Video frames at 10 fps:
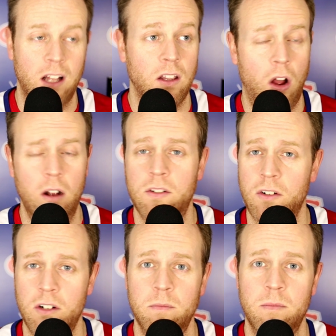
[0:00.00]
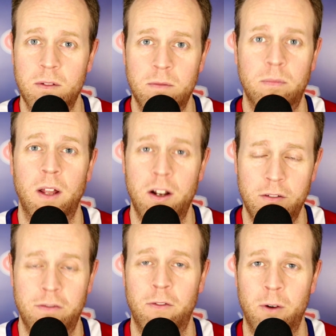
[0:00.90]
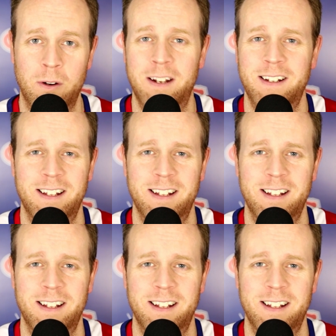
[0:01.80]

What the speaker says: A long-term player for